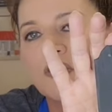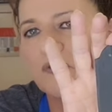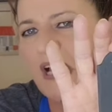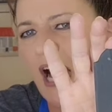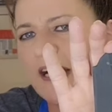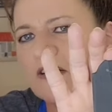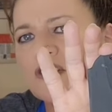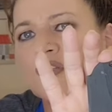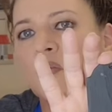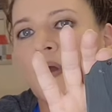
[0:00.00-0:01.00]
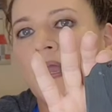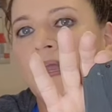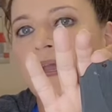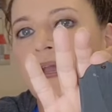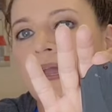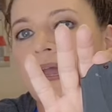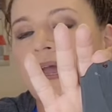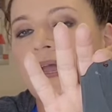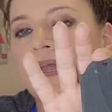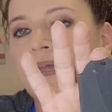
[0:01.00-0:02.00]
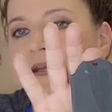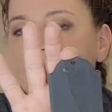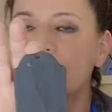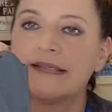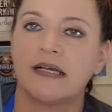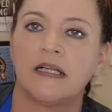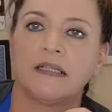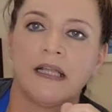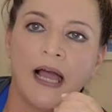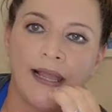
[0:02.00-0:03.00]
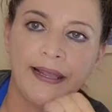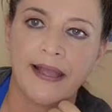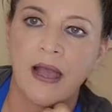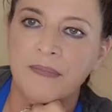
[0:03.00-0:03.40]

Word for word: So tire swing is like,